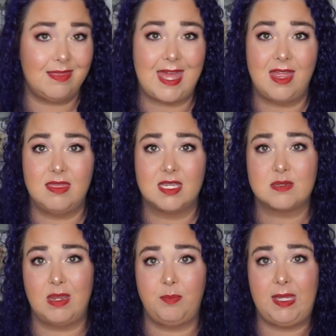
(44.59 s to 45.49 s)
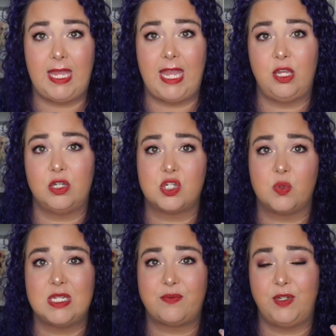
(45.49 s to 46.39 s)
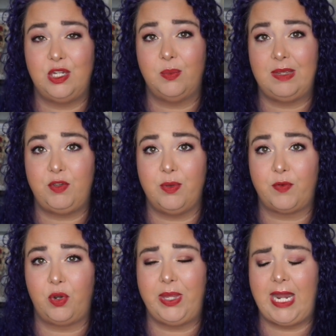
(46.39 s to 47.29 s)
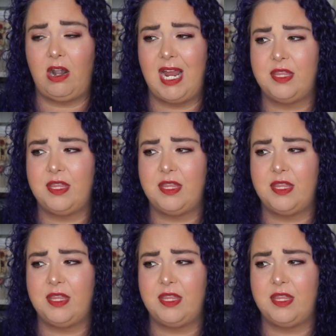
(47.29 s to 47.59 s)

then this might be a good choice for you if you have curly hair.